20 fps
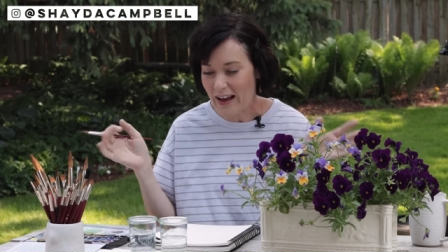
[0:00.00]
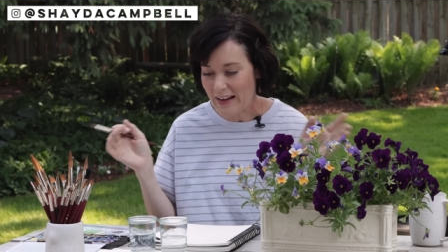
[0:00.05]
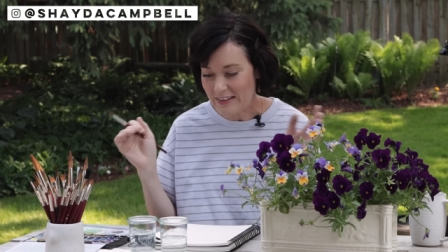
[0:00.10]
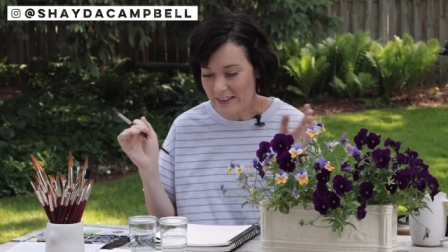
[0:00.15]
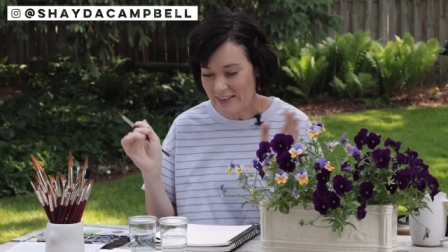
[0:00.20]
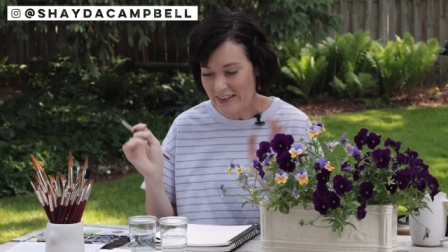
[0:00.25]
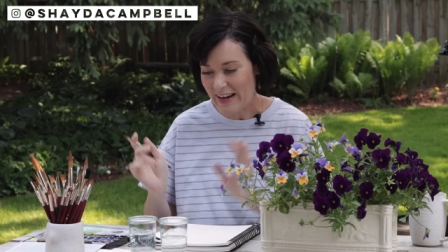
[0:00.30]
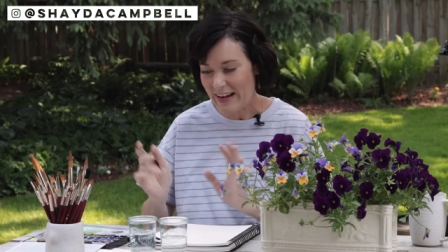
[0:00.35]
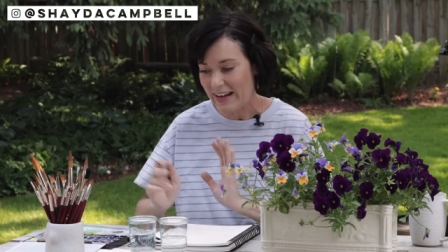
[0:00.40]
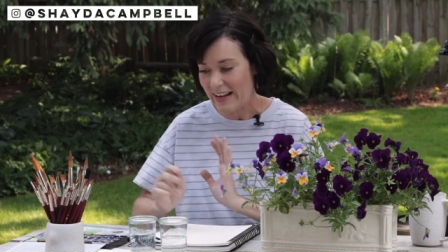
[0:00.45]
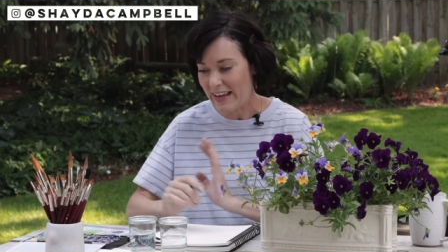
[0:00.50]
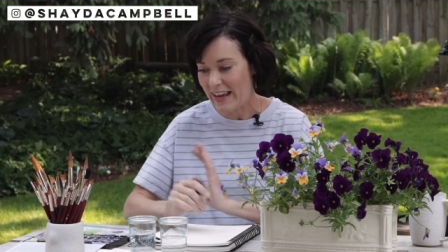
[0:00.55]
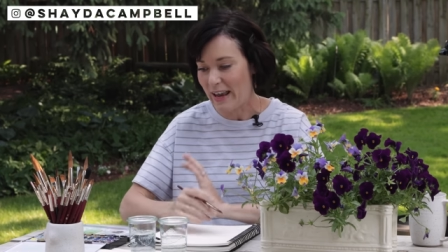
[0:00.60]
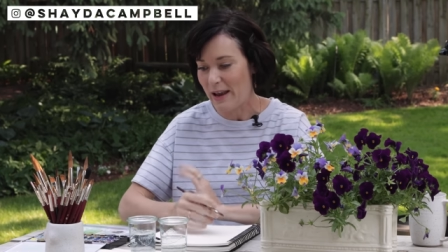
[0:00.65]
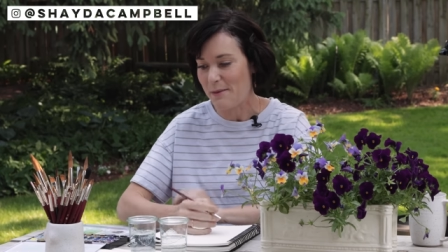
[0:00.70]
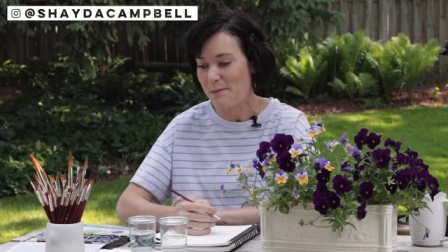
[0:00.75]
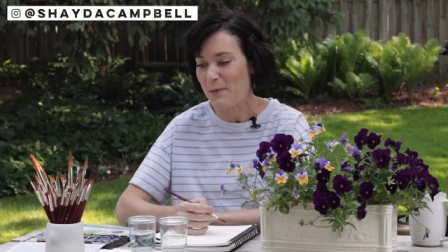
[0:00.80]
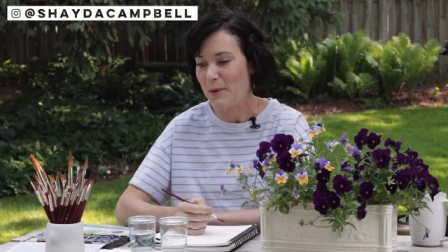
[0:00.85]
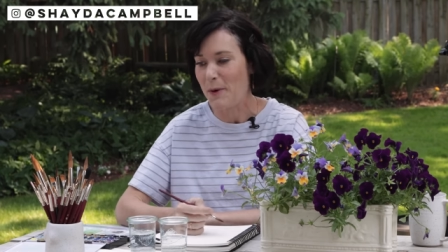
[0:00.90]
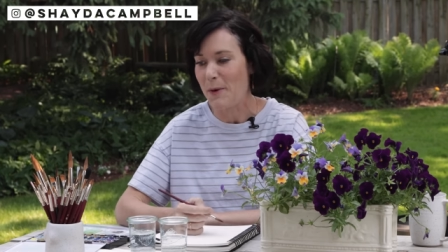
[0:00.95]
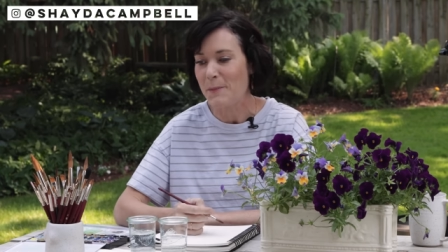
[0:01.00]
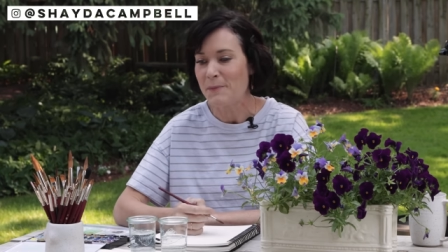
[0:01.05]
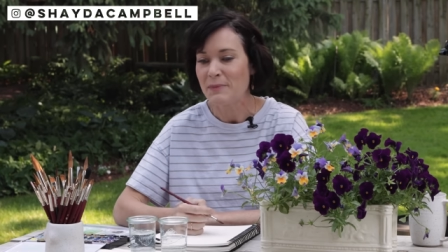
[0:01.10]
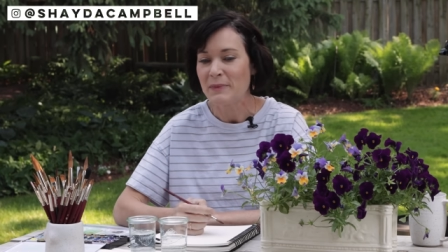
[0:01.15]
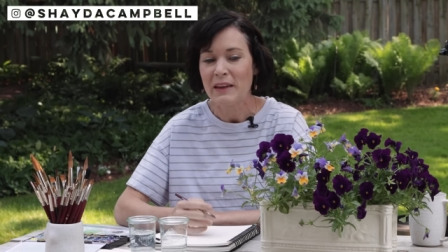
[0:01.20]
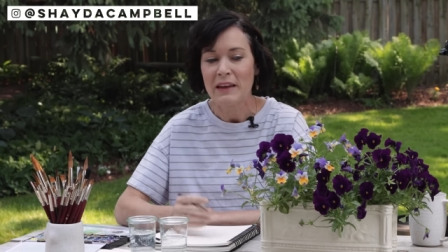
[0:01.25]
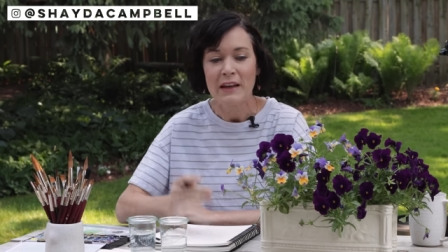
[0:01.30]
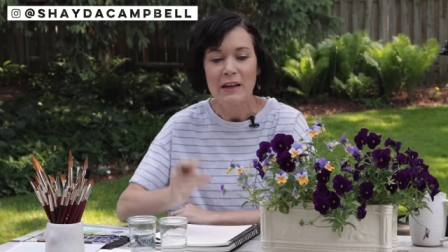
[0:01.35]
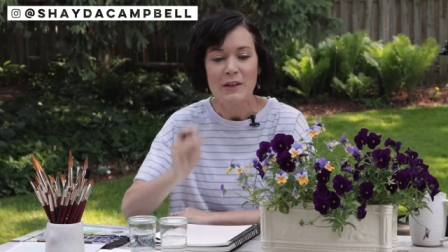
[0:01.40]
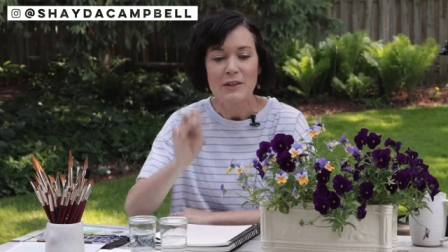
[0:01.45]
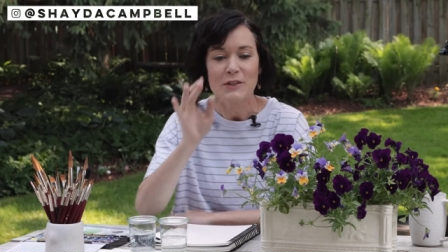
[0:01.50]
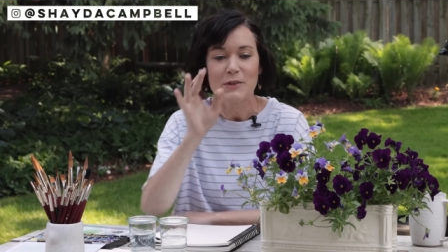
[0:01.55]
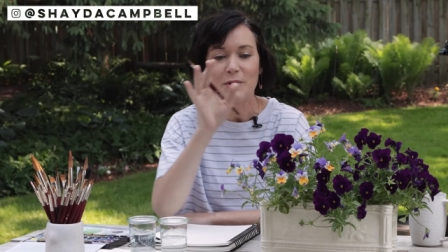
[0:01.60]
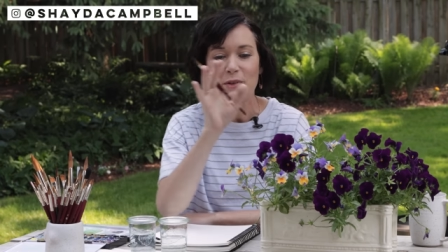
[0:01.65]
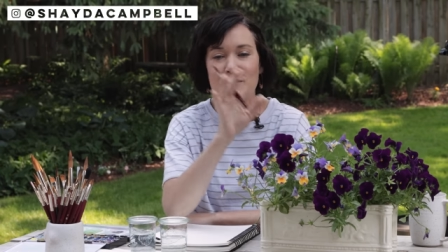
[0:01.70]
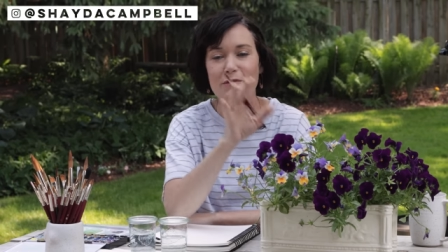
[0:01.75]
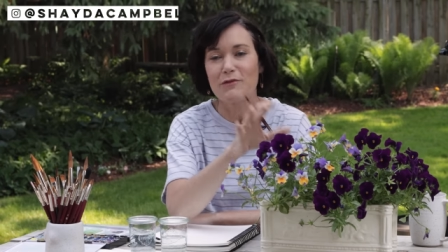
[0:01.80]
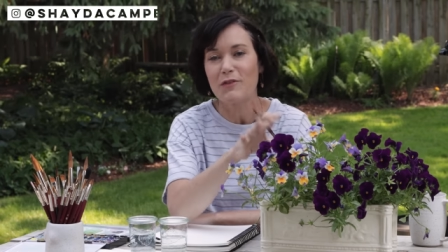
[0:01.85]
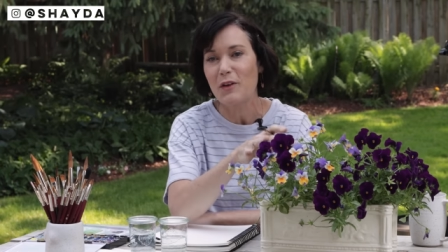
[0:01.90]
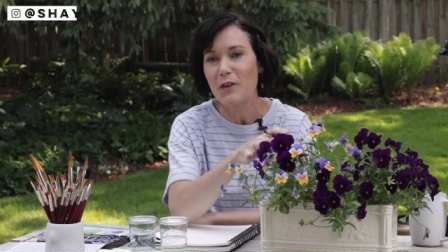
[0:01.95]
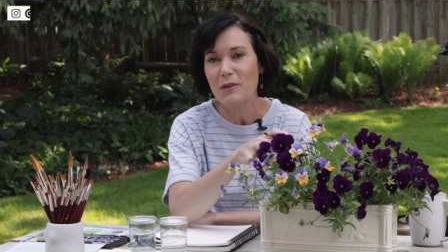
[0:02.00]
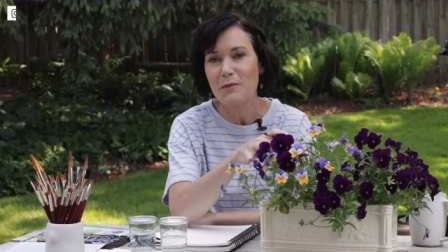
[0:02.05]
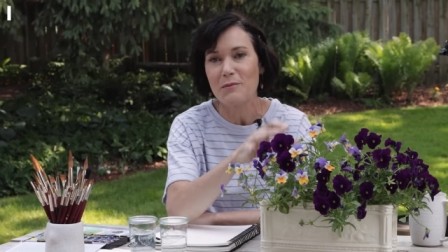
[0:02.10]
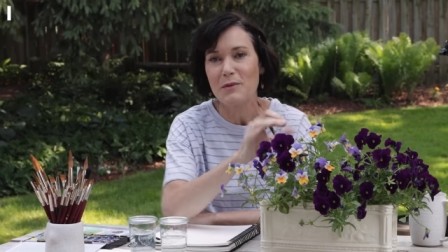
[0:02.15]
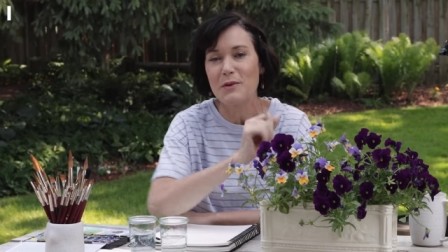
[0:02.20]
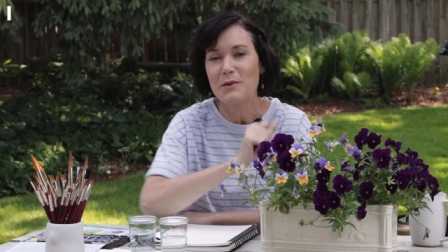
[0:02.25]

at Shayda Campbell. So it's full of